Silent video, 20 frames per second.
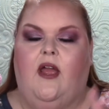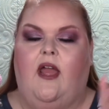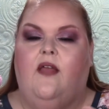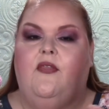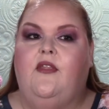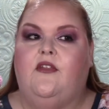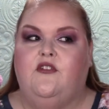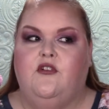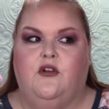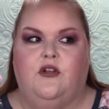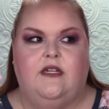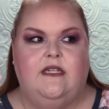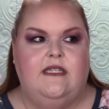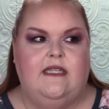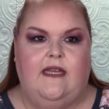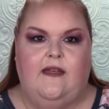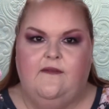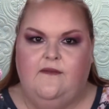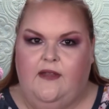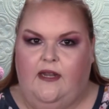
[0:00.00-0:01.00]
And then you're going to
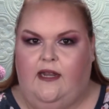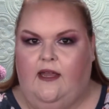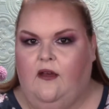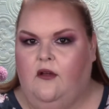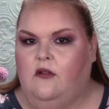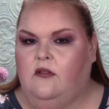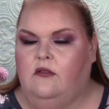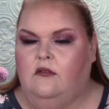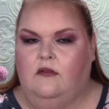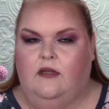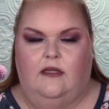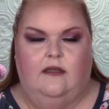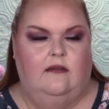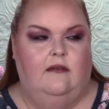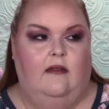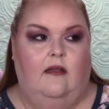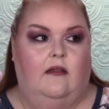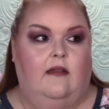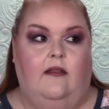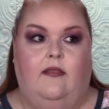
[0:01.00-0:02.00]
see a video in,
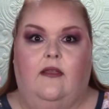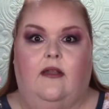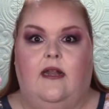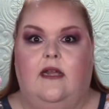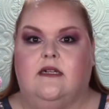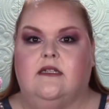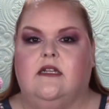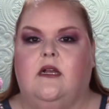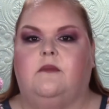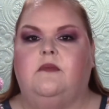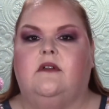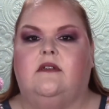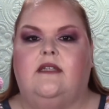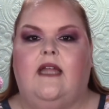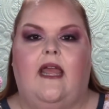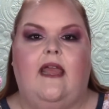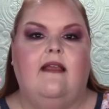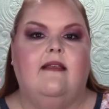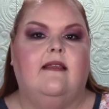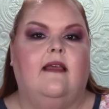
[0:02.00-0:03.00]
in, the next couple of
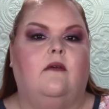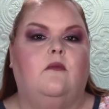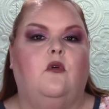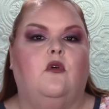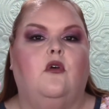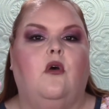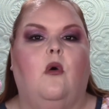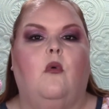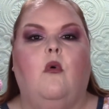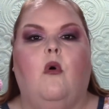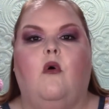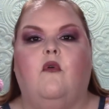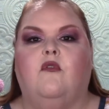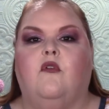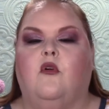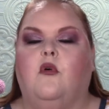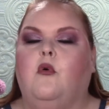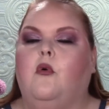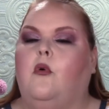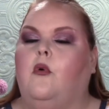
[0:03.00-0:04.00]
days that will go
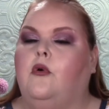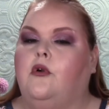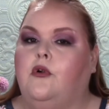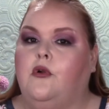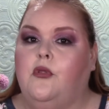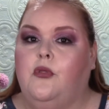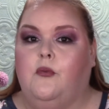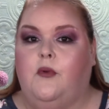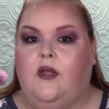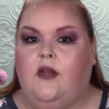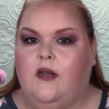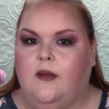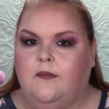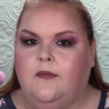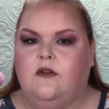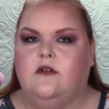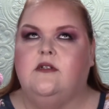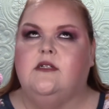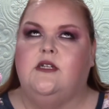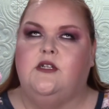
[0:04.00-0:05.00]
over quarter three
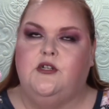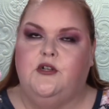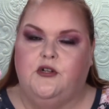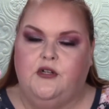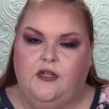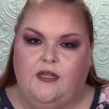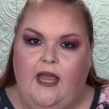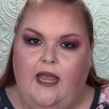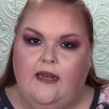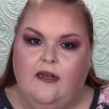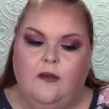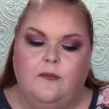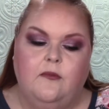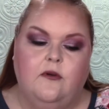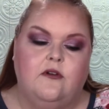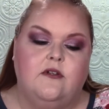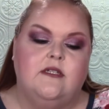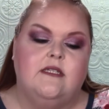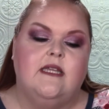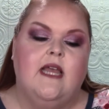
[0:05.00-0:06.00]
numbers and year-to-date
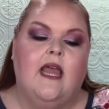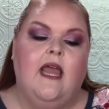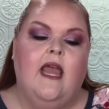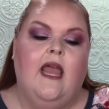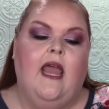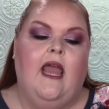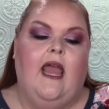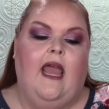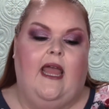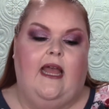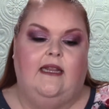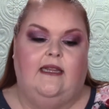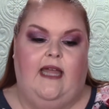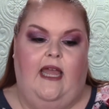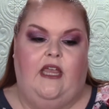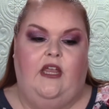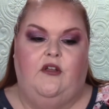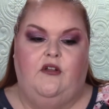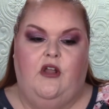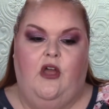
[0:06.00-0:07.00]
numbers and
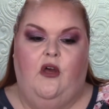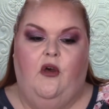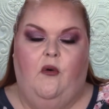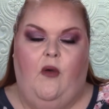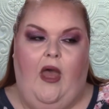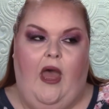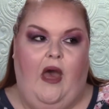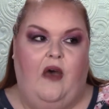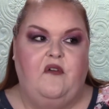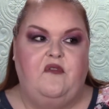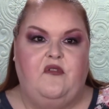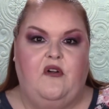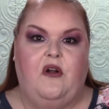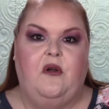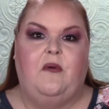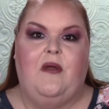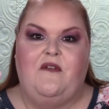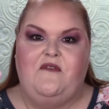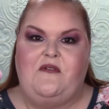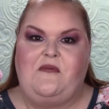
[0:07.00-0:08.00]
let you know how far
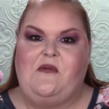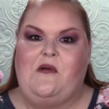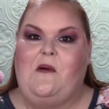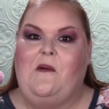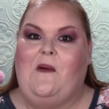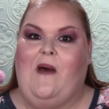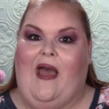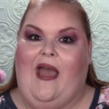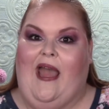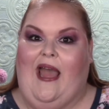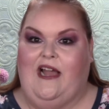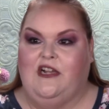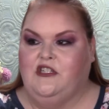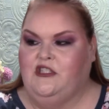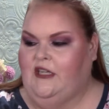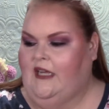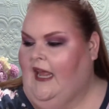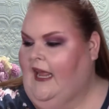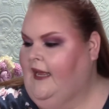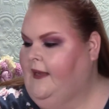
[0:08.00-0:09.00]
away from goal I
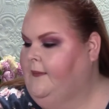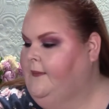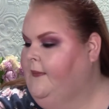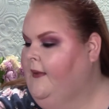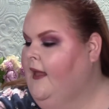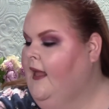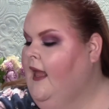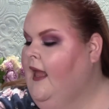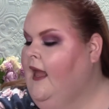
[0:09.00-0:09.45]
actually am.